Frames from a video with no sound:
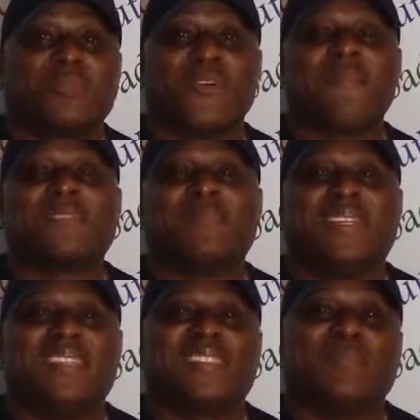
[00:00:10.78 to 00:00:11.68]
prompted
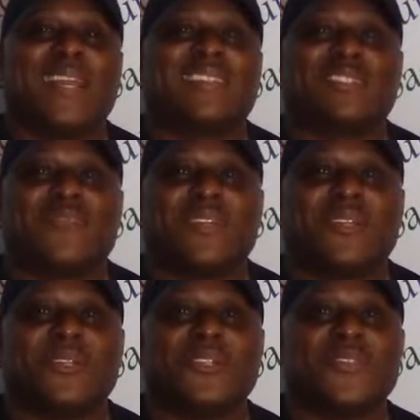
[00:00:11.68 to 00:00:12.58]
me to make this
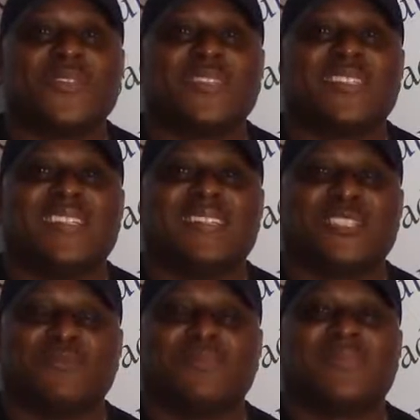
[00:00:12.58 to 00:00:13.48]
video is,
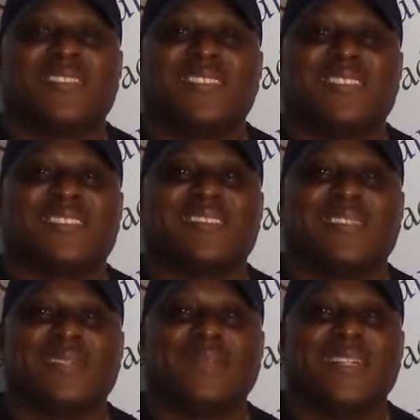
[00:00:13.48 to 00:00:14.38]
um, is
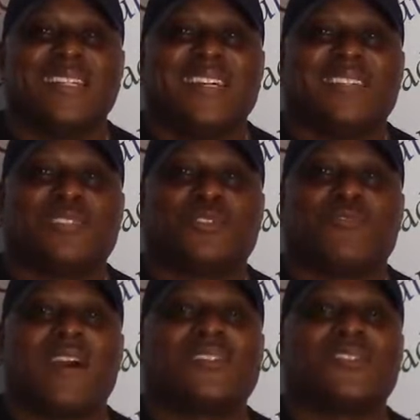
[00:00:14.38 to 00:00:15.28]
um, the
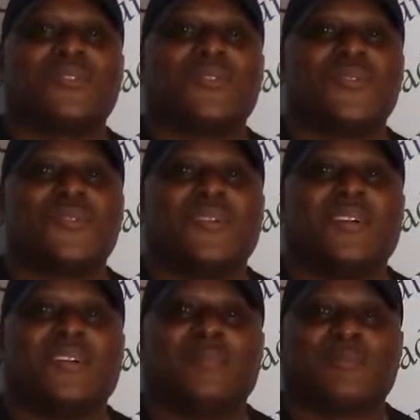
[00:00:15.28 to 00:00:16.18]
Toronto
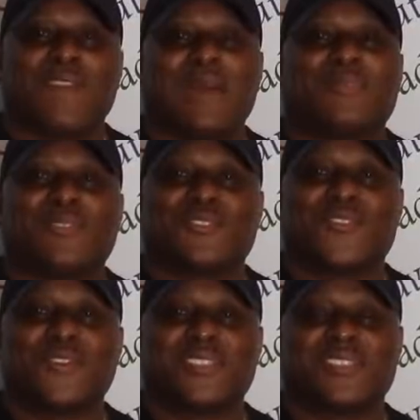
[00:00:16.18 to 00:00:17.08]
um, Raptors
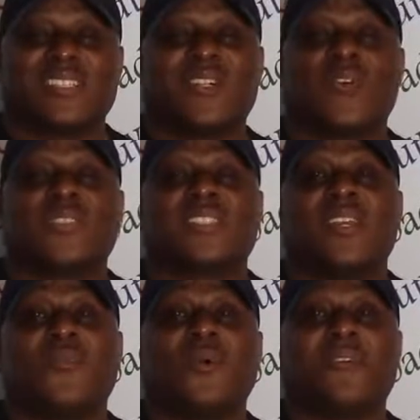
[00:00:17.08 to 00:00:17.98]
versus the Golden
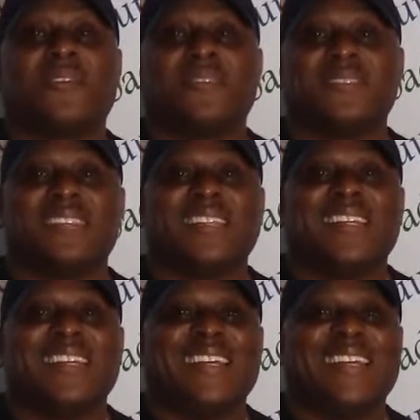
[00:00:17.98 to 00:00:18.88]
State Warriors.
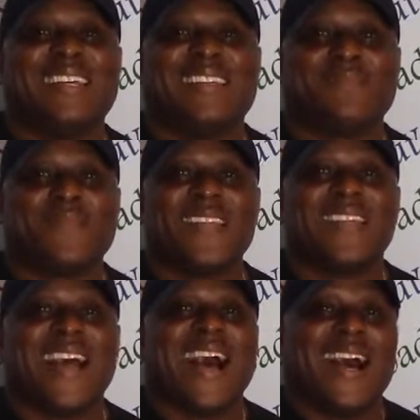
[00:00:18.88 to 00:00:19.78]
And
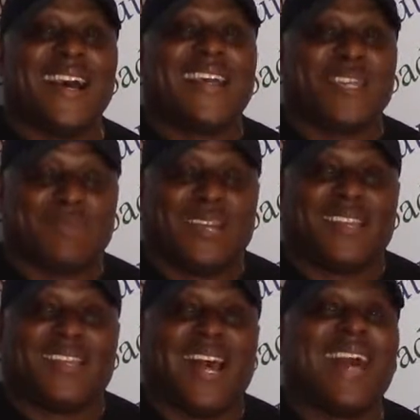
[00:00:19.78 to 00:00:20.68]
I, in
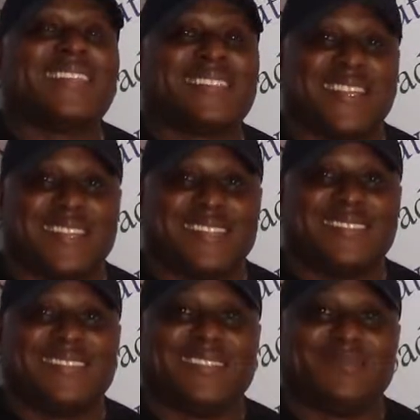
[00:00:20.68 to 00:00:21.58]
my, I said it,
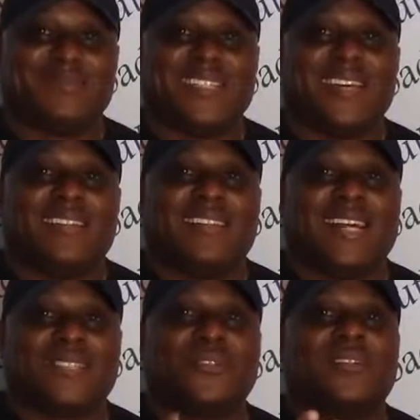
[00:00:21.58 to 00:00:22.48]
and that
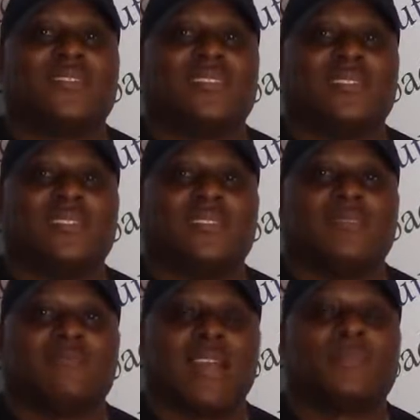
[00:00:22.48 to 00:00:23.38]
I thought
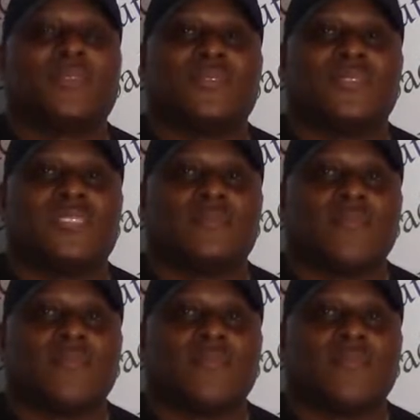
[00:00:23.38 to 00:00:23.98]
the Raptors